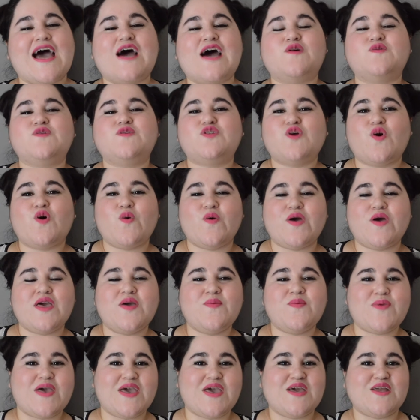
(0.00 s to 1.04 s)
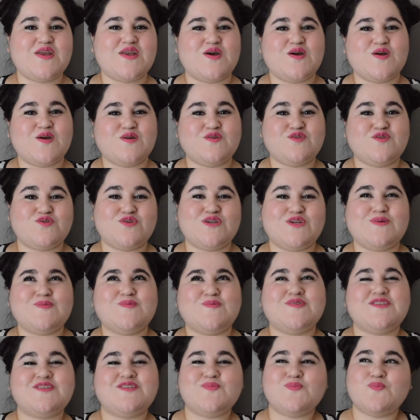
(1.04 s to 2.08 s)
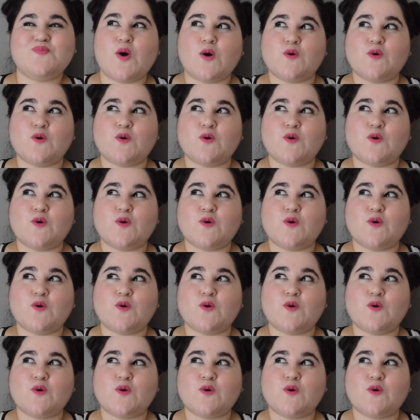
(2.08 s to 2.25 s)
How Zoe Made Her Dreams